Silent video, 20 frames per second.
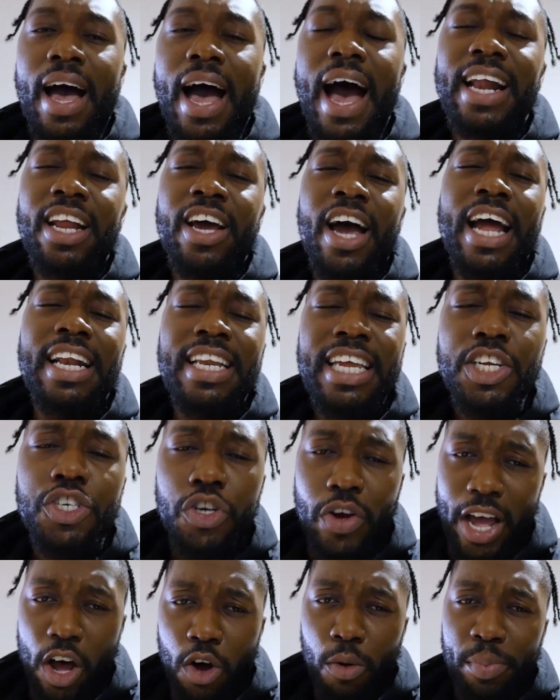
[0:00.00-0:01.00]
Anna, I need
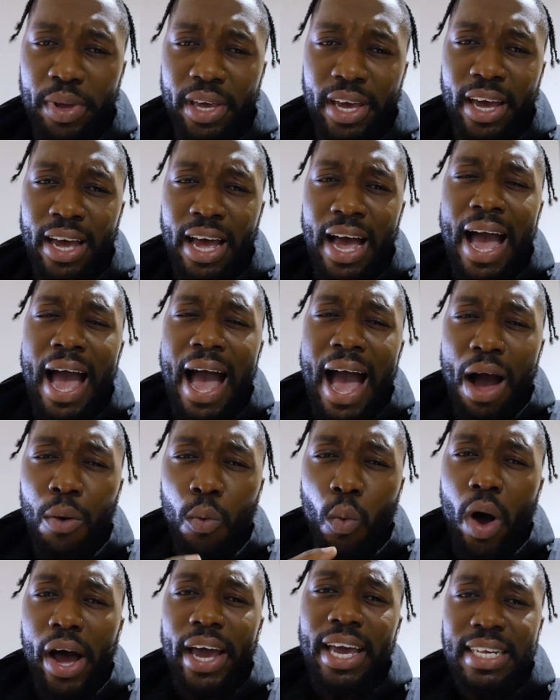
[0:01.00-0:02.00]
your help here.
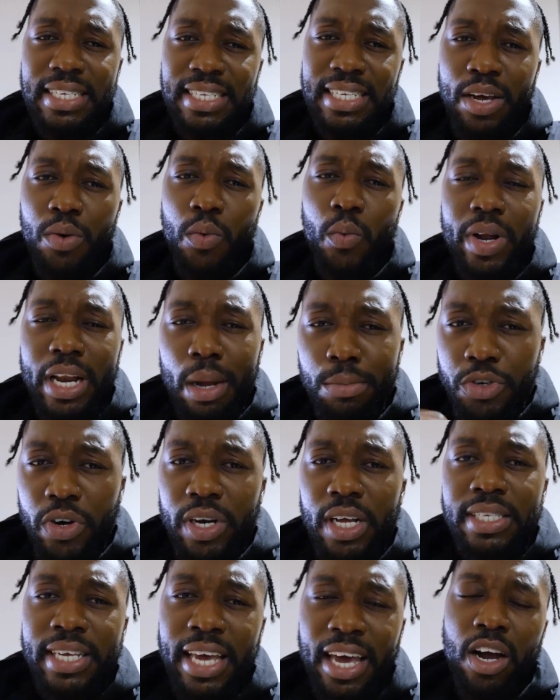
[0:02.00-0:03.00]
Why is it when I'm
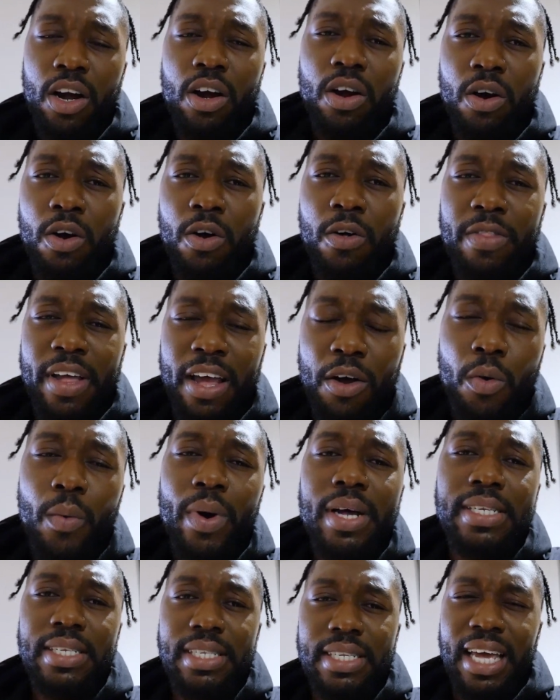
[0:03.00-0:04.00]
trying to date a girl, they
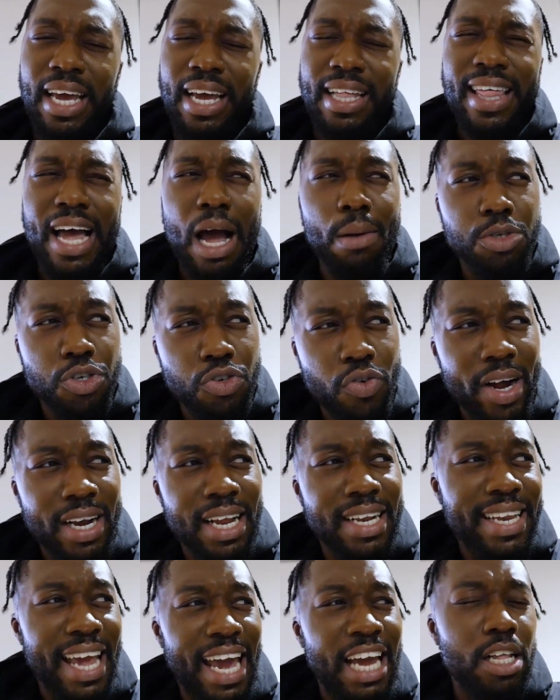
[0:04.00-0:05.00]
always think that I'm
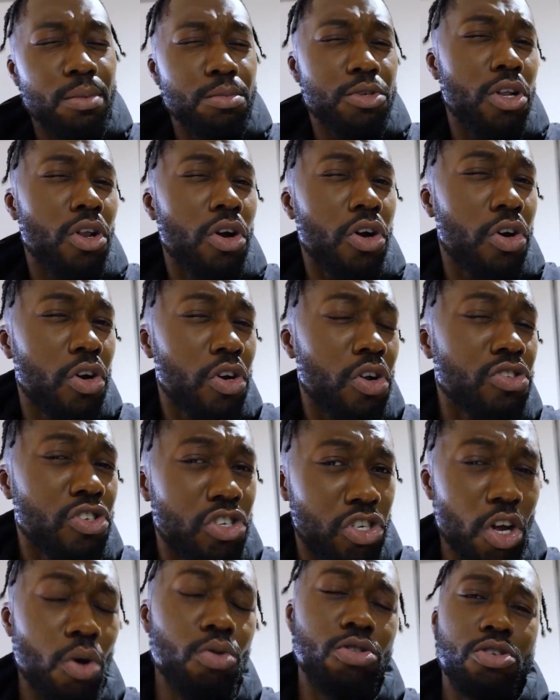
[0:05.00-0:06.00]
trying to date them to look good on
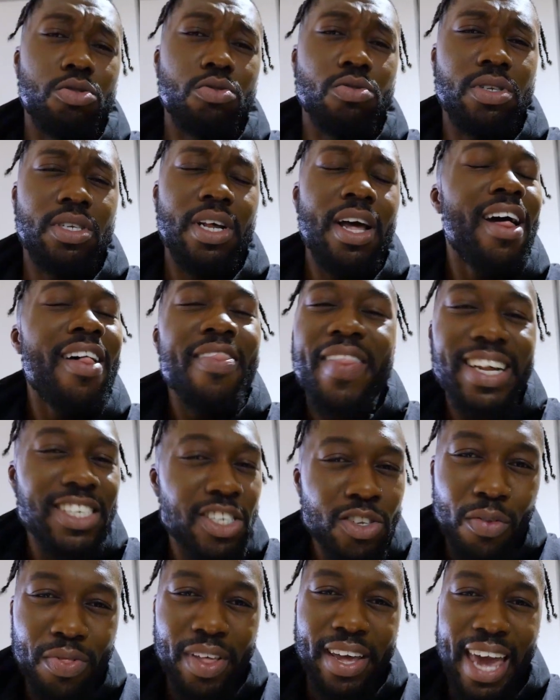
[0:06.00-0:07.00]
socials?
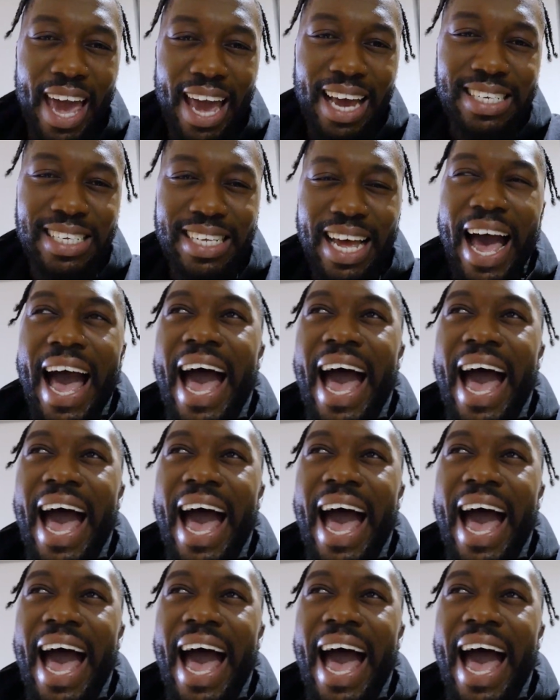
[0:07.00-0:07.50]
That's not the case.